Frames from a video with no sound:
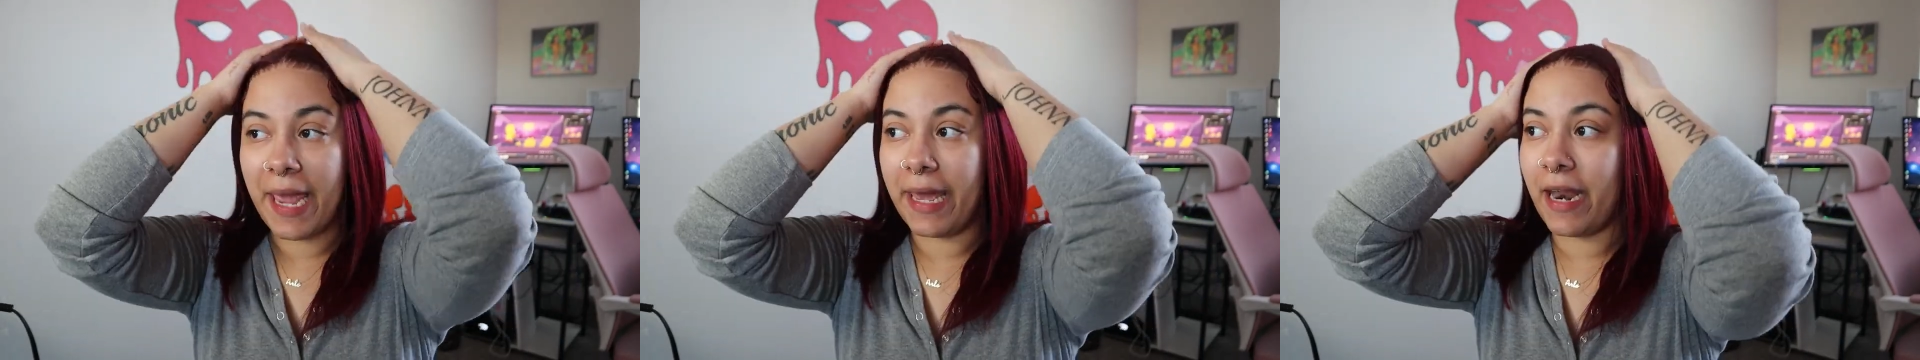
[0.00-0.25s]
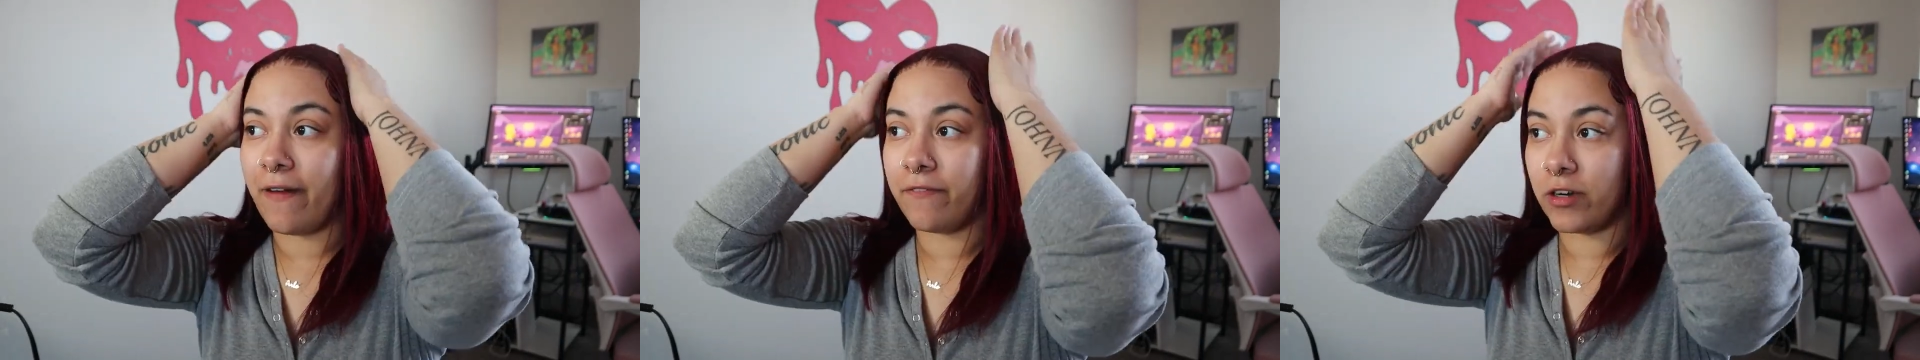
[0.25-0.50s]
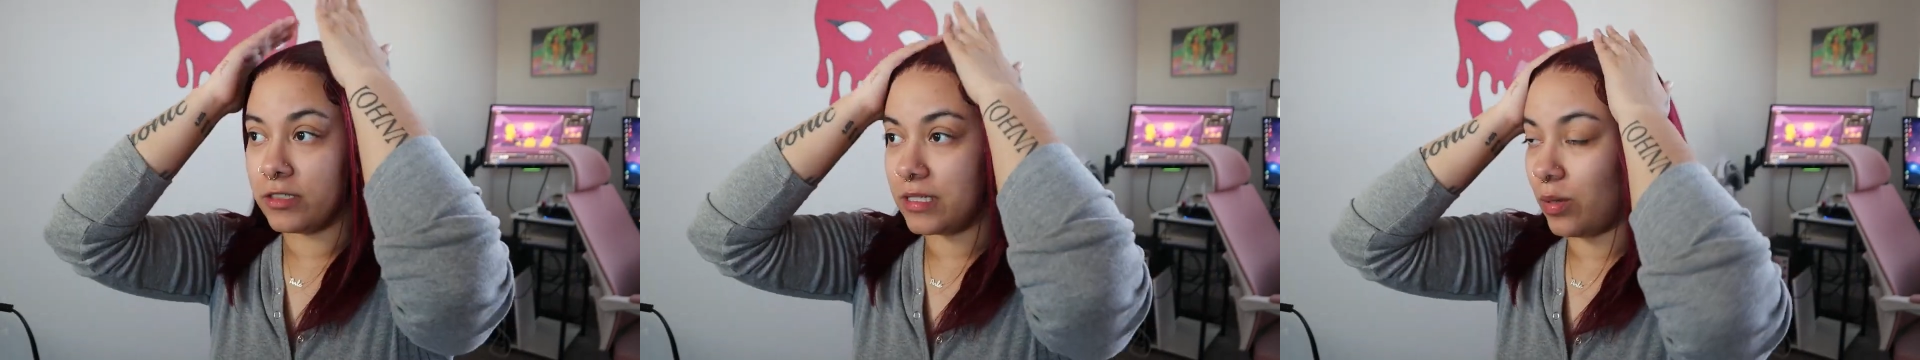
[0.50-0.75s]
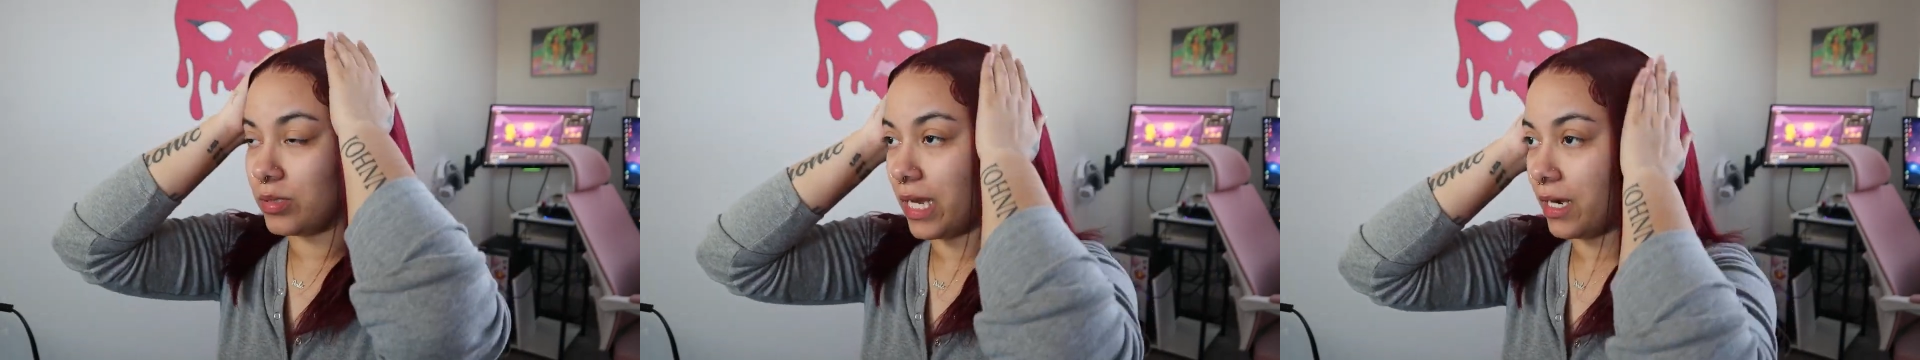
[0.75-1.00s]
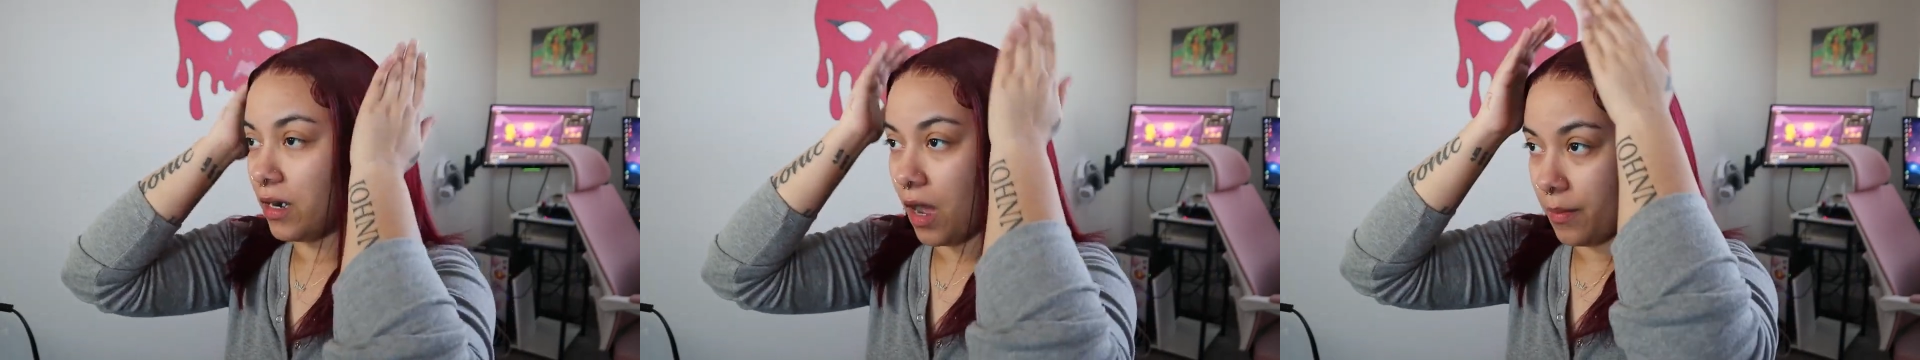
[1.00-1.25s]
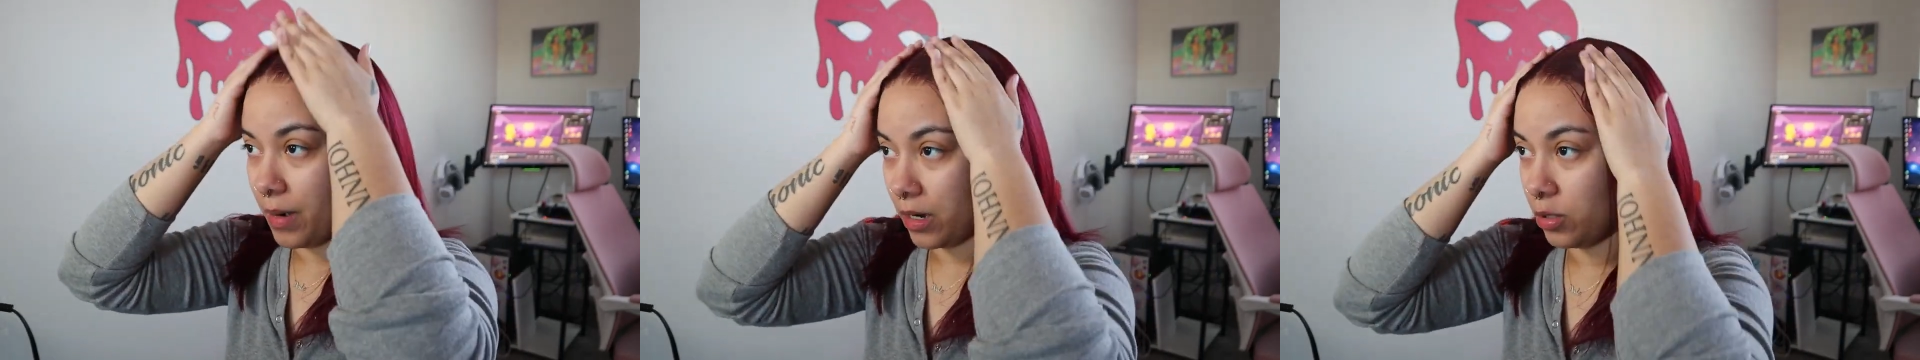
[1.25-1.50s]
and at first I was like, no,
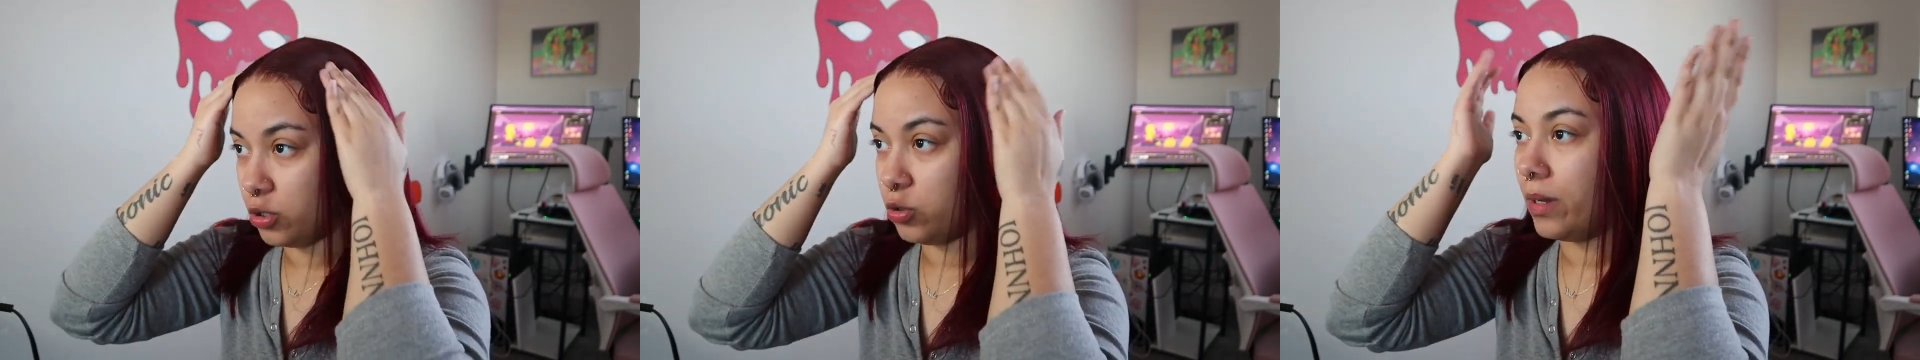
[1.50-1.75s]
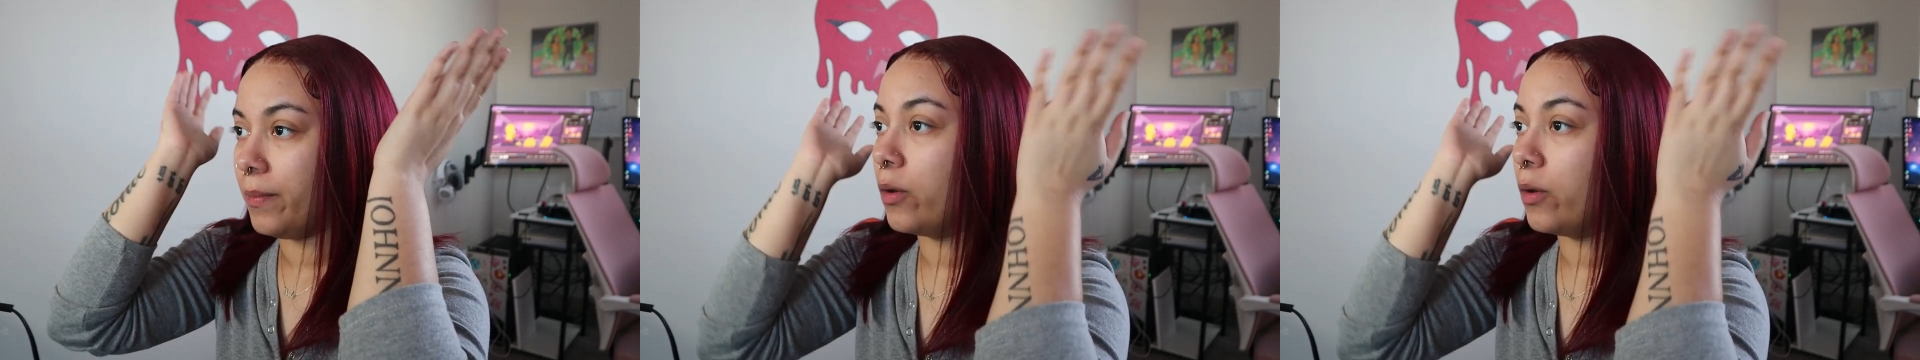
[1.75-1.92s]
I'm not gonna do it.